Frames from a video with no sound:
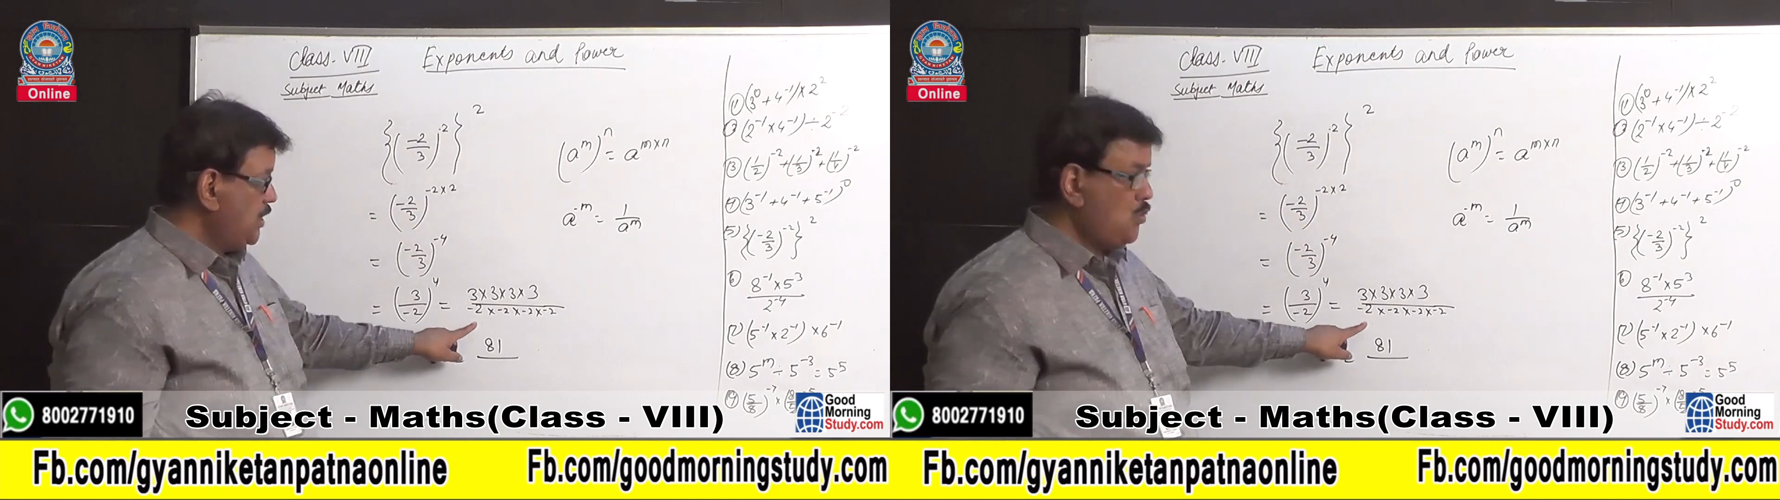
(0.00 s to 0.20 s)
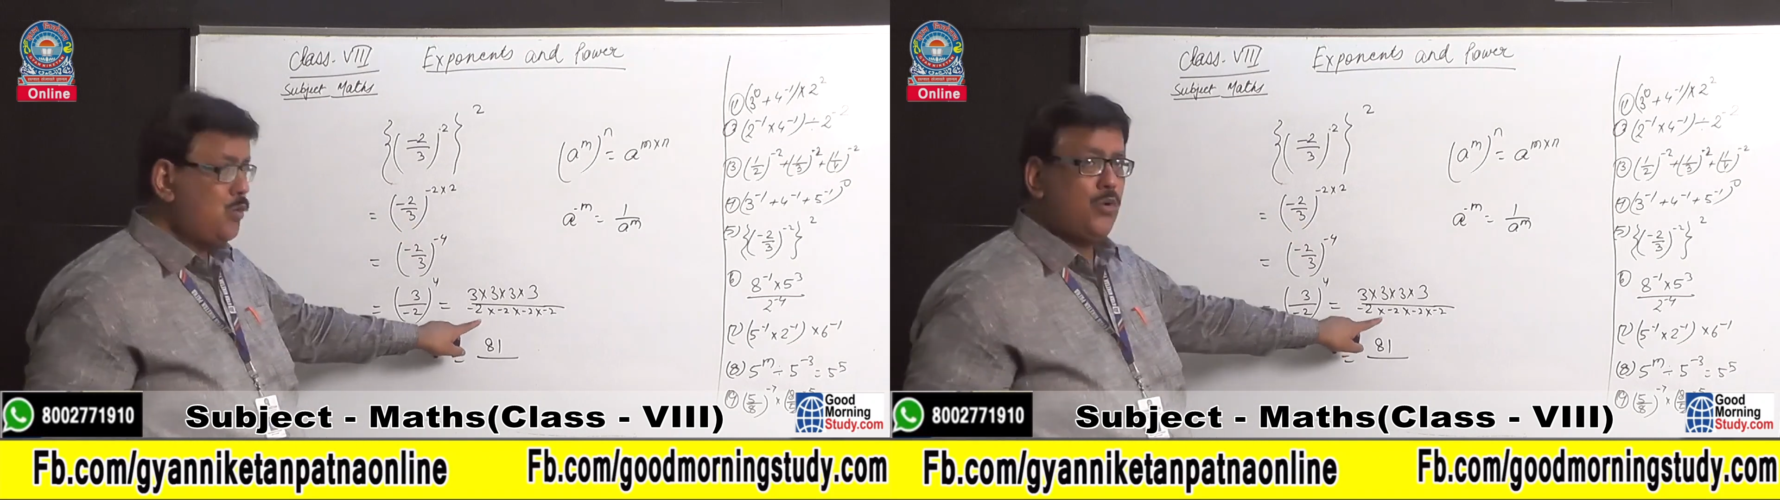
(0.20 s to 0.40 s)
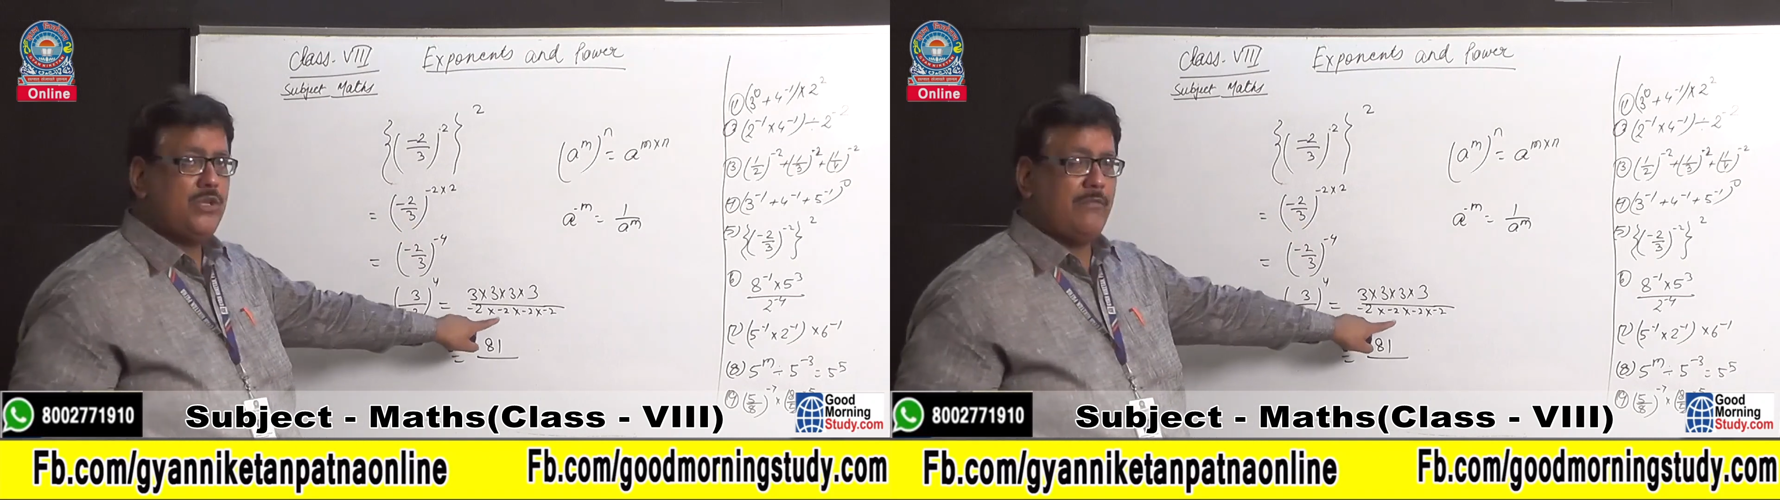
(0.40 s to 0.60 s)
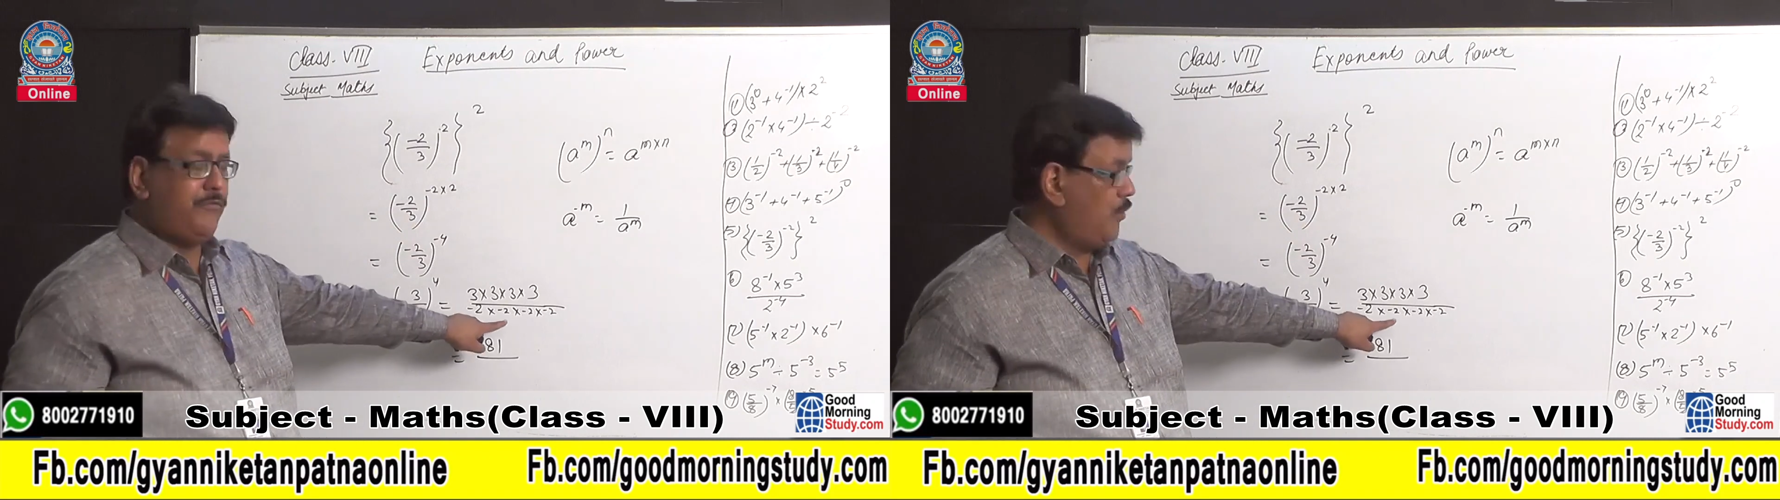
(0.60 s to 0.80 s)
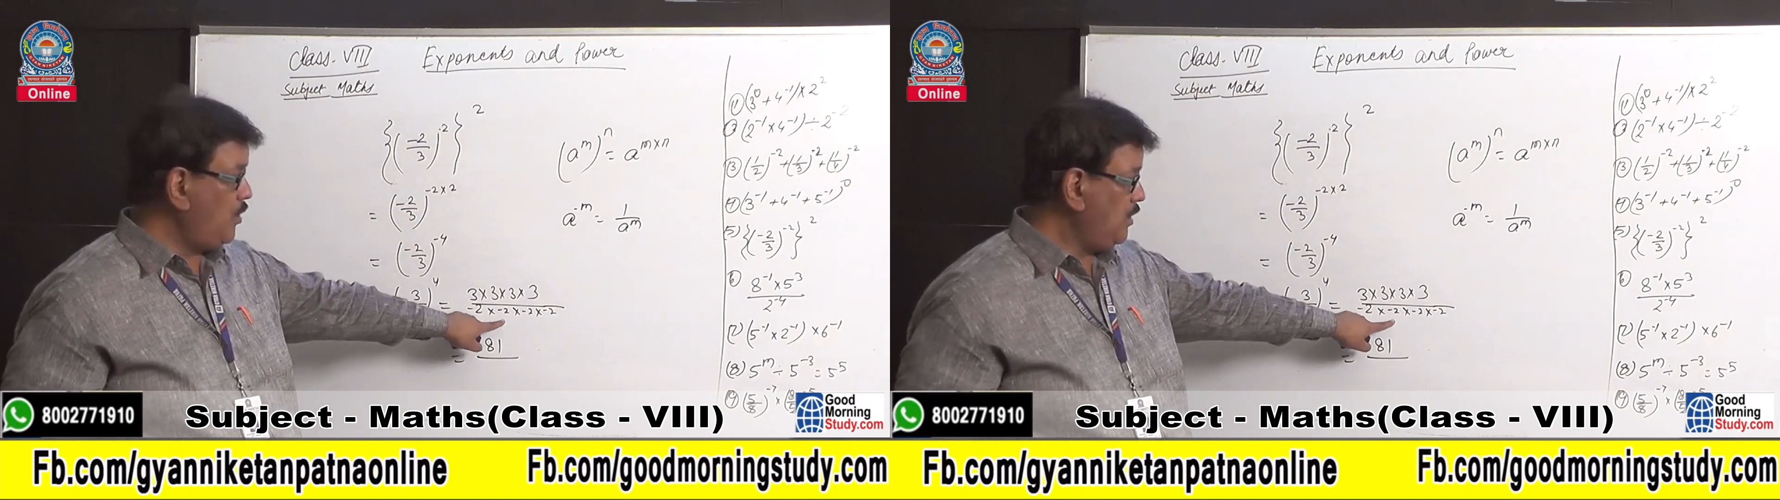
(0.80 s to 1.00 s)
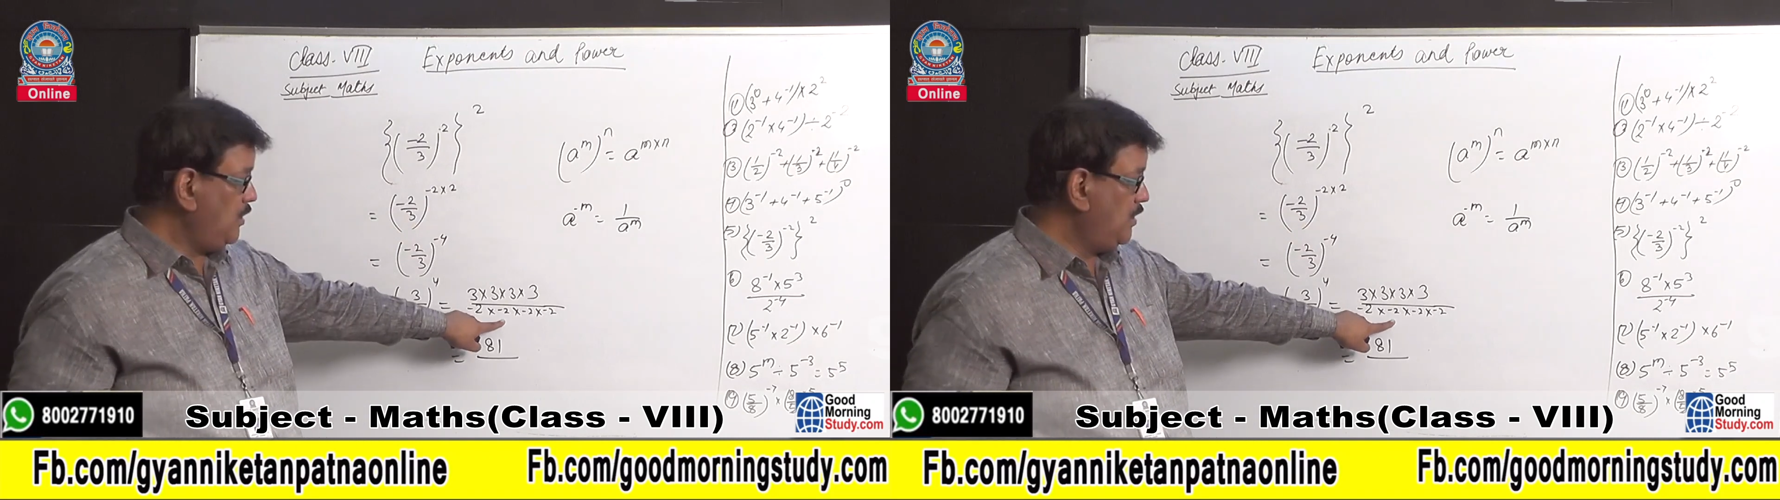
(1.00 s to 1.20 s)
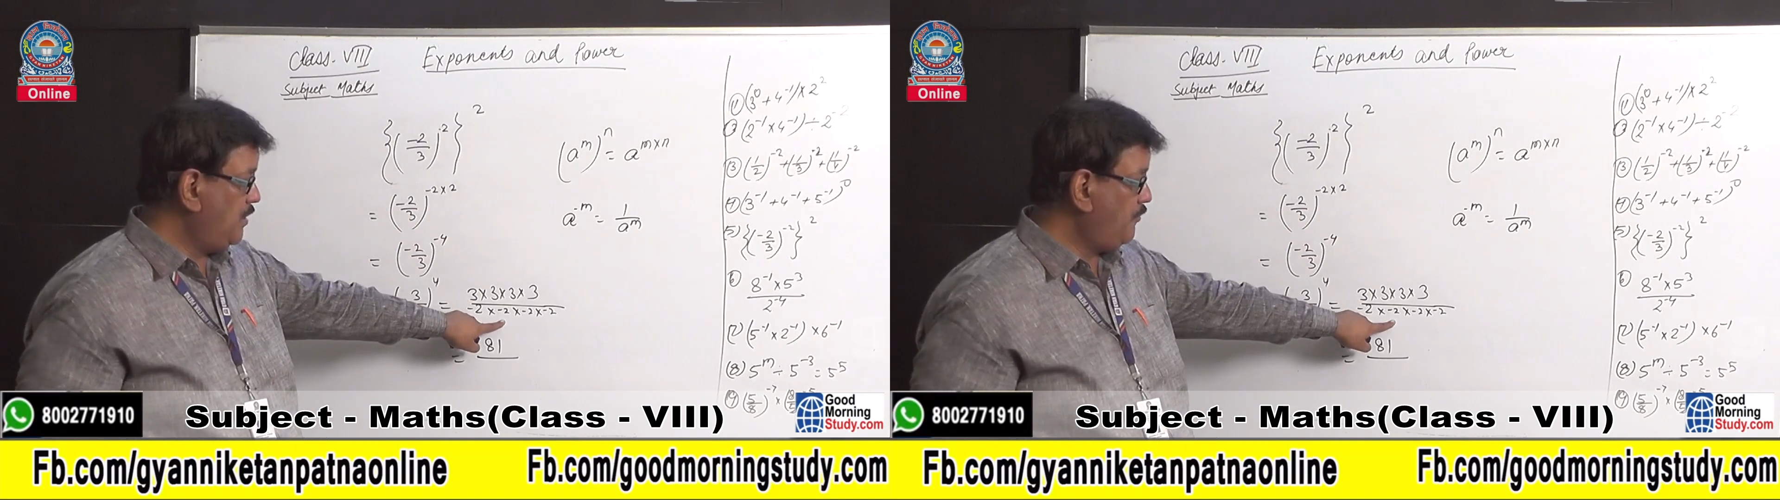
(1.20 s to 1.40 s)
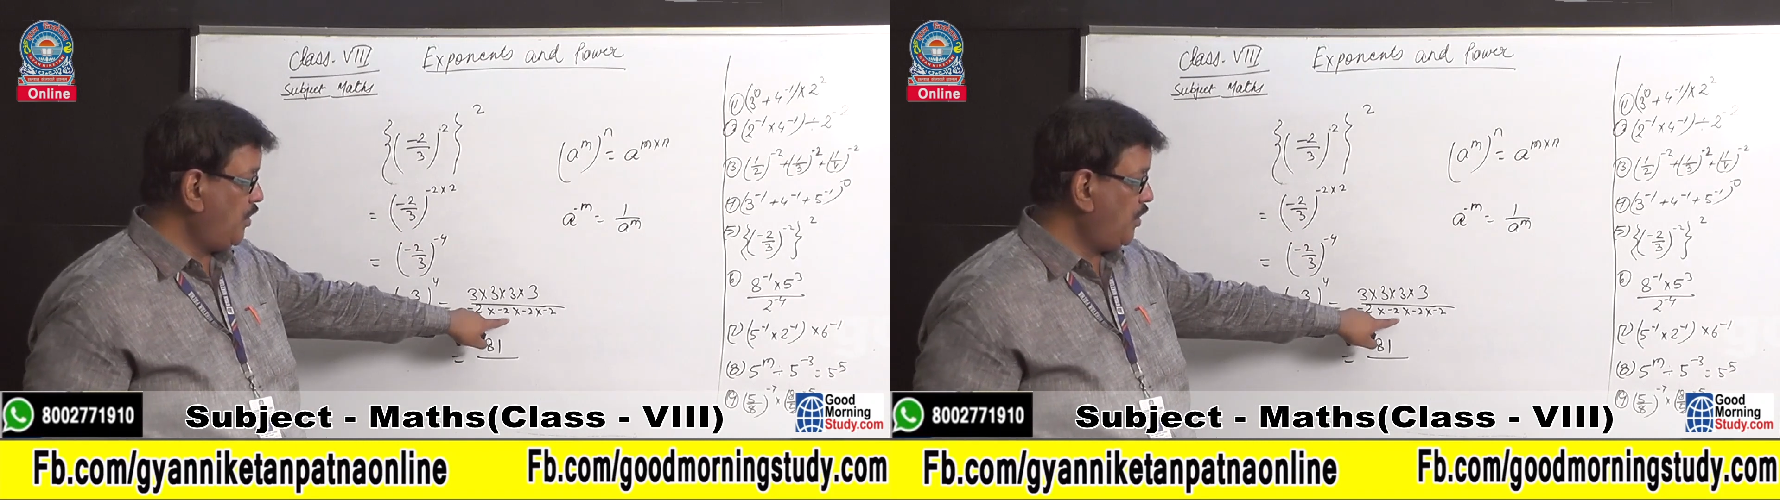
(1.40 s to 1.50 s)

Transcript: 2 2 is 4,